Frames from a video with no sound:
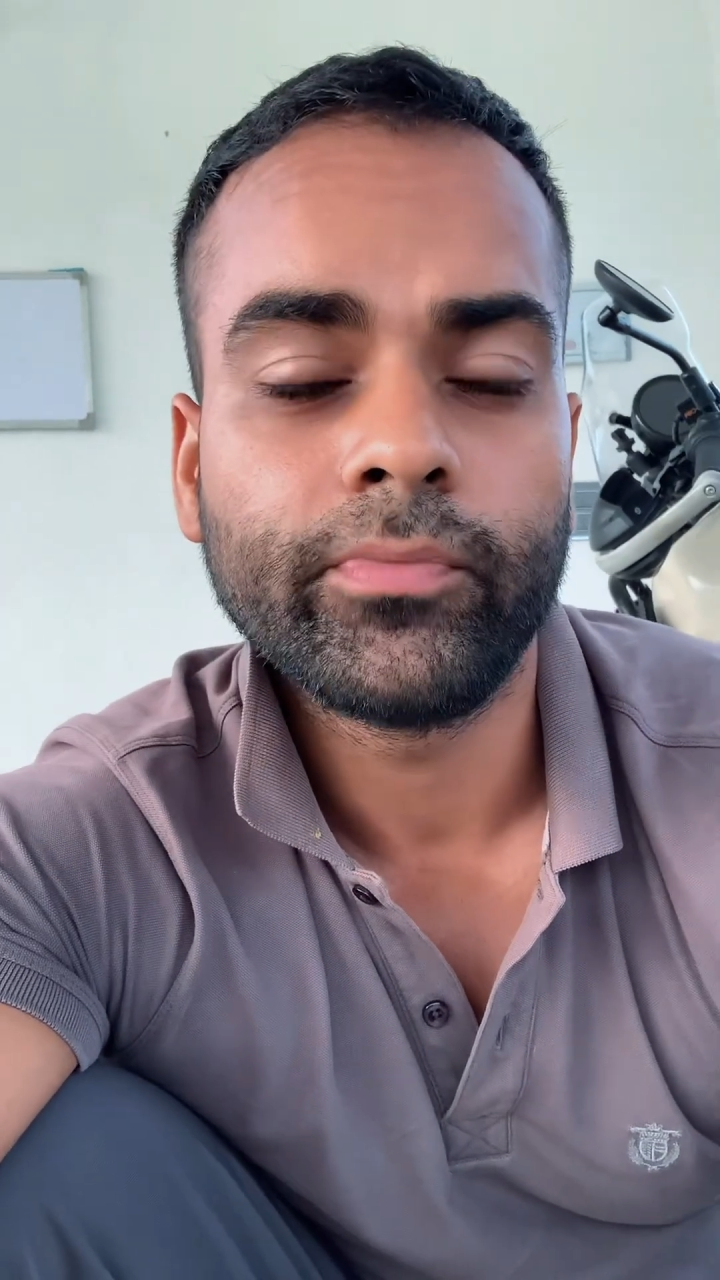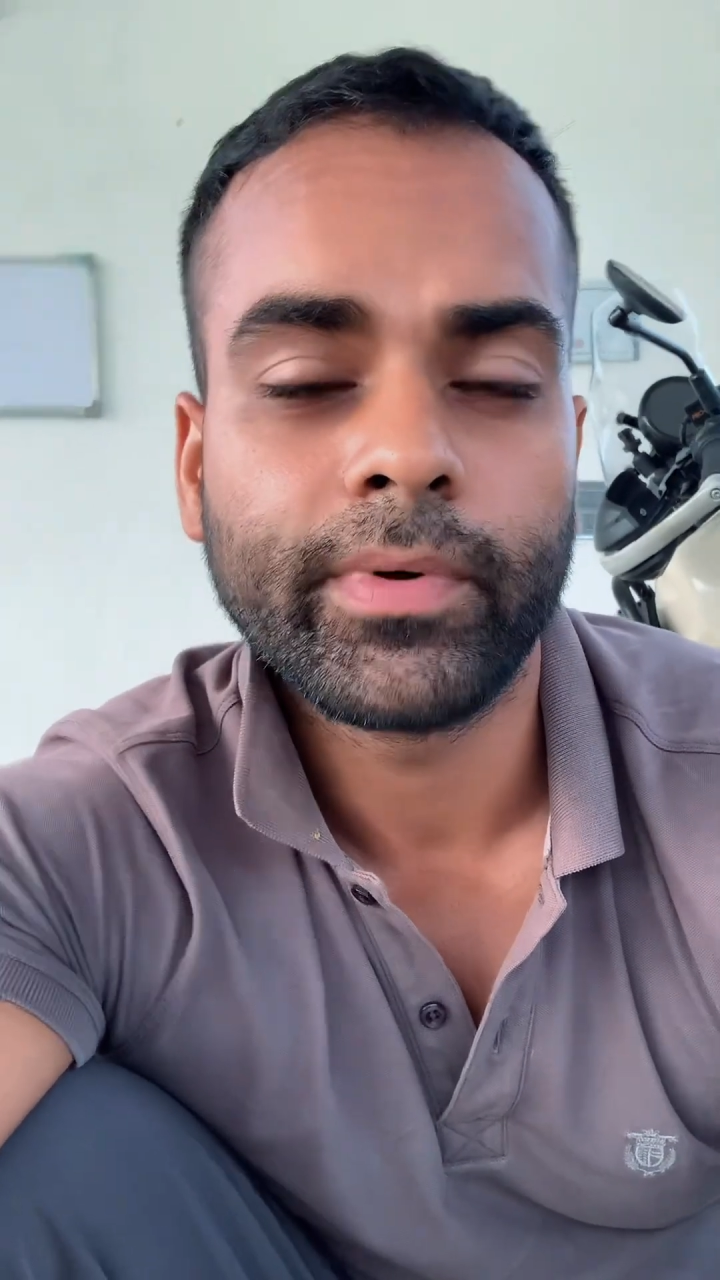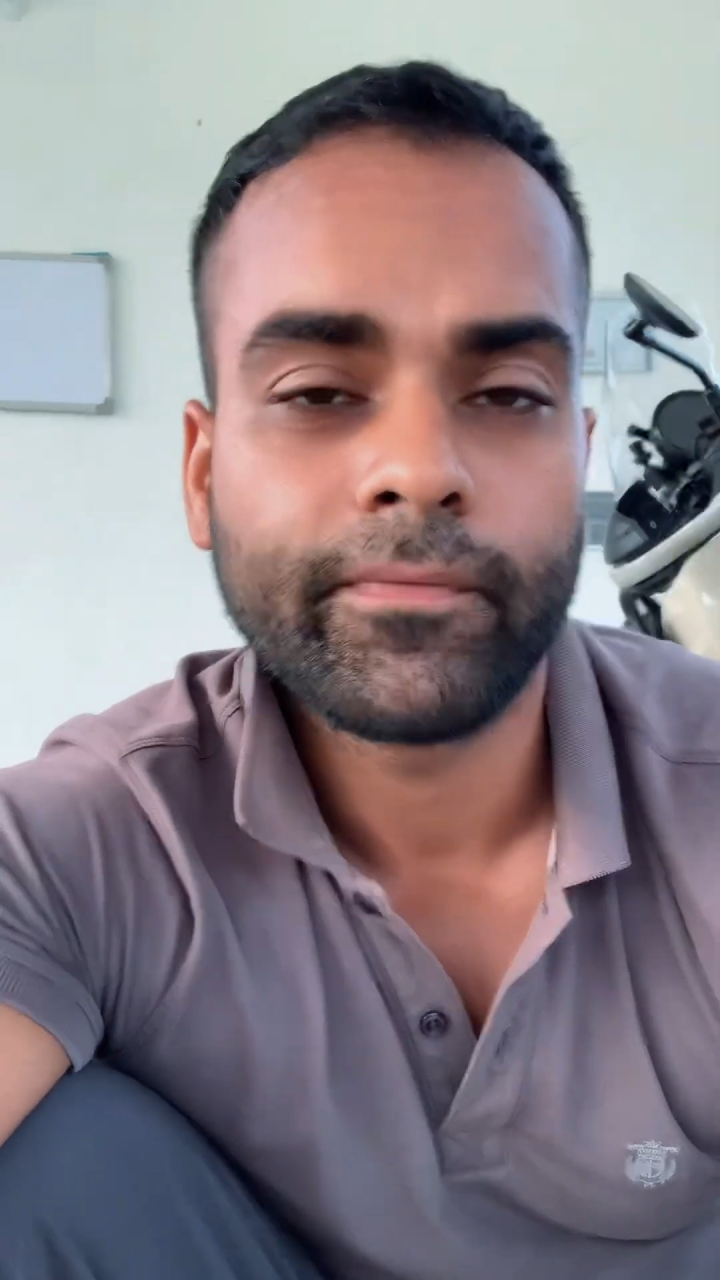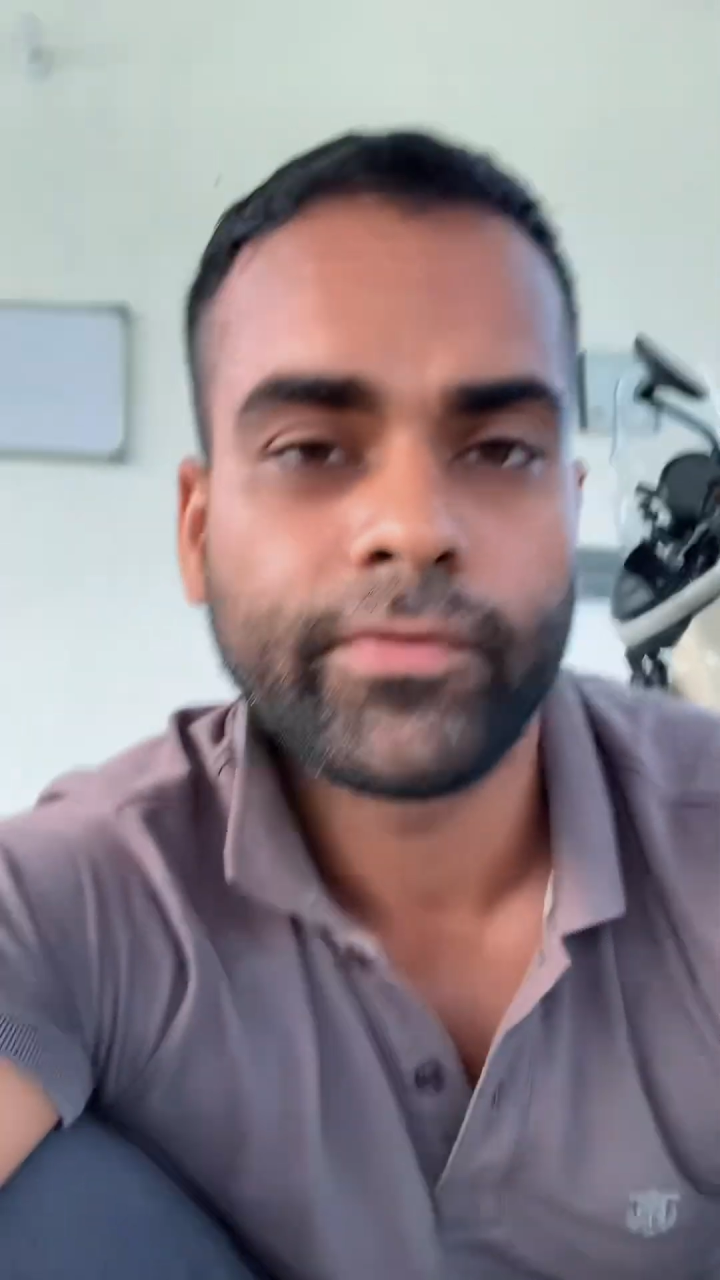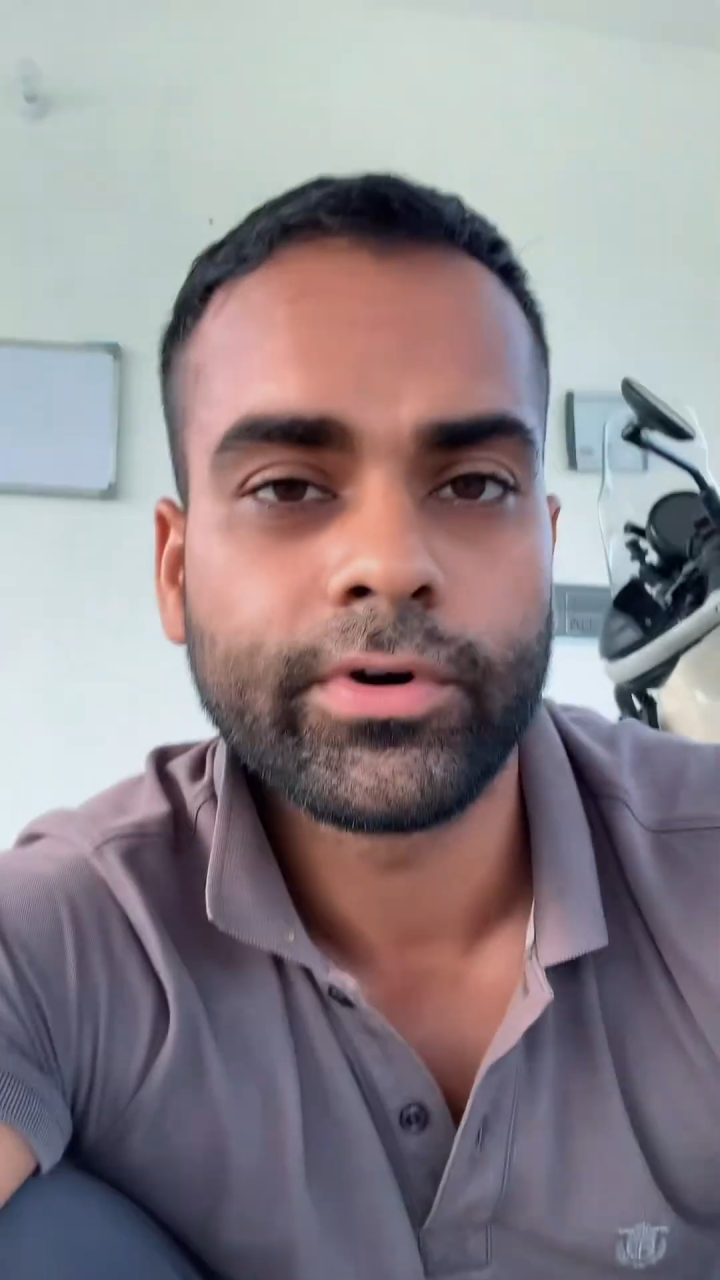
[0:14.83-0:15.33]

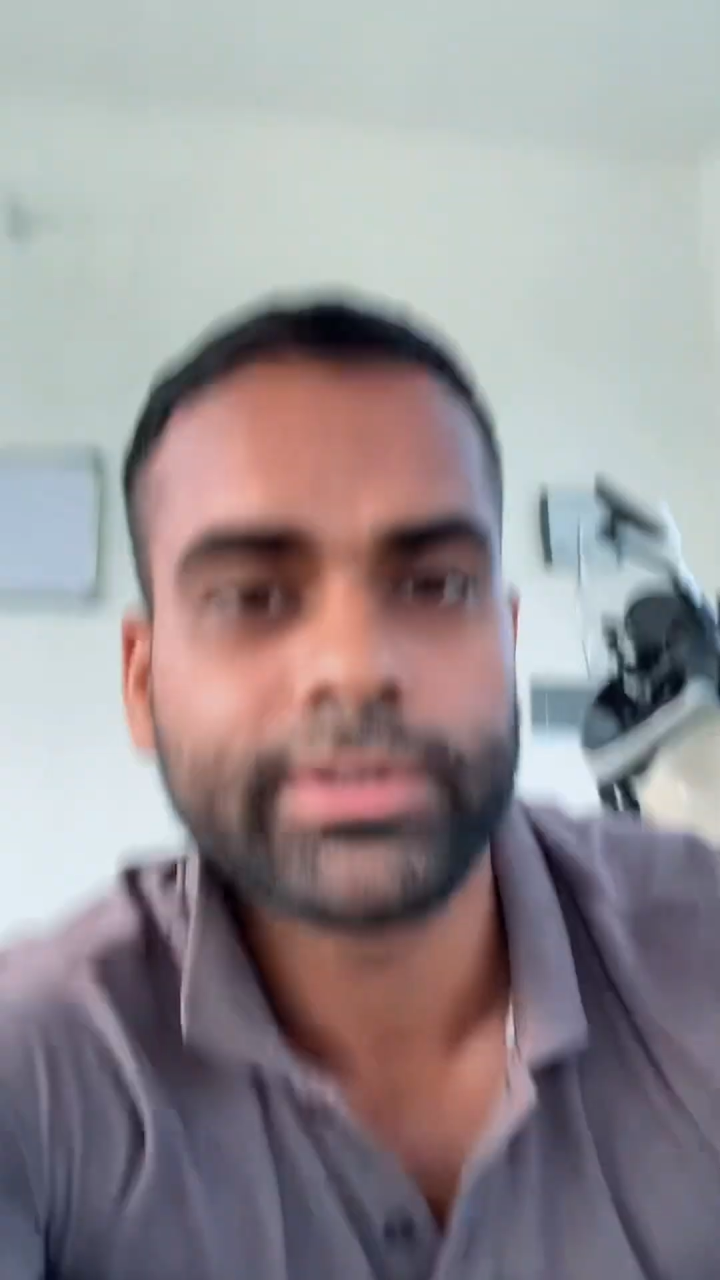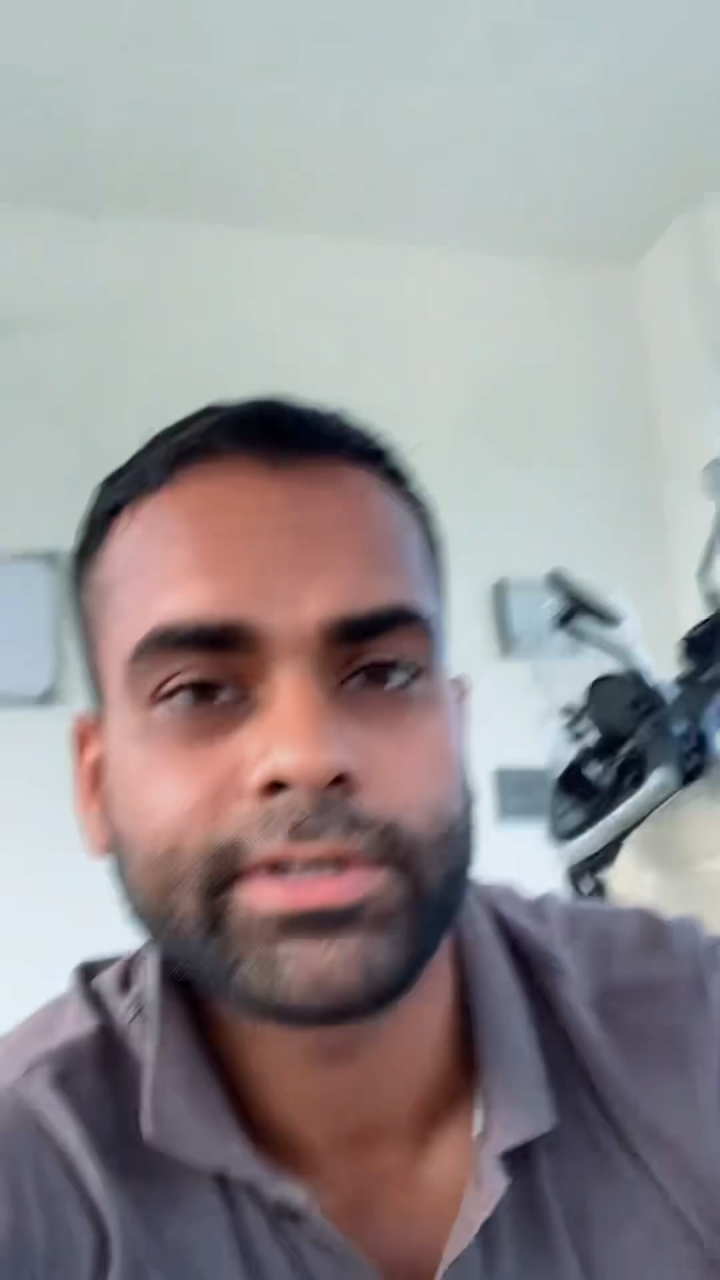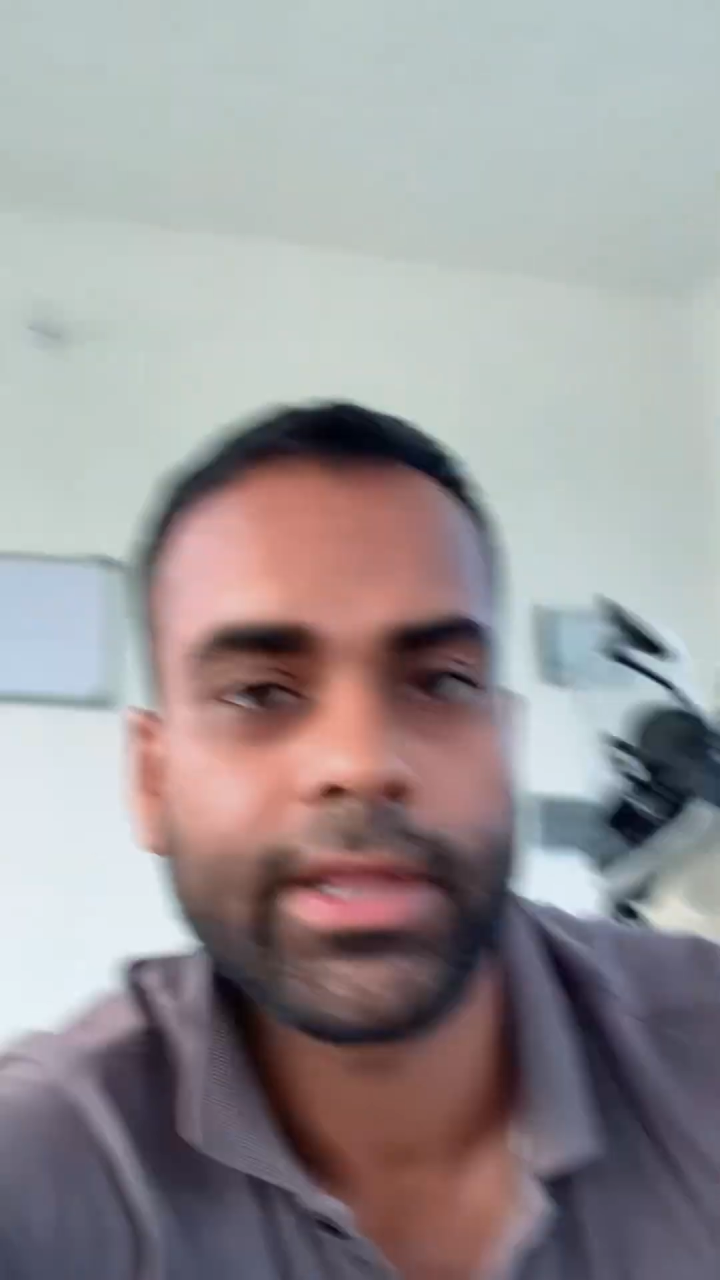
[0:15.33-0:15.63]
But first,